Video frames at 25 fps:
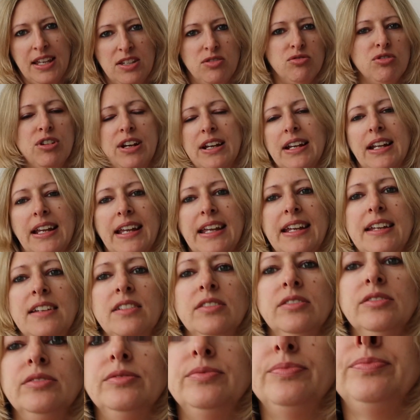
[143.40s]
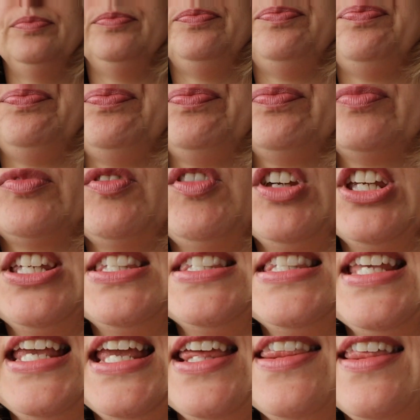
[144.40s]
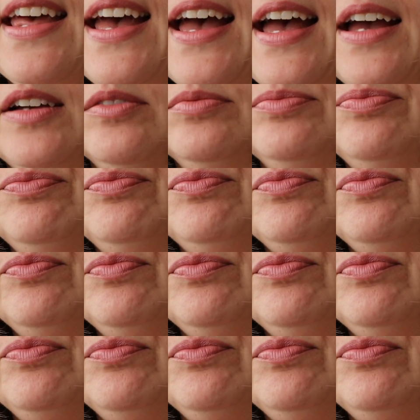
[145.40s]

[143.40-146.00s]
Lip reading: is really, you can see it there.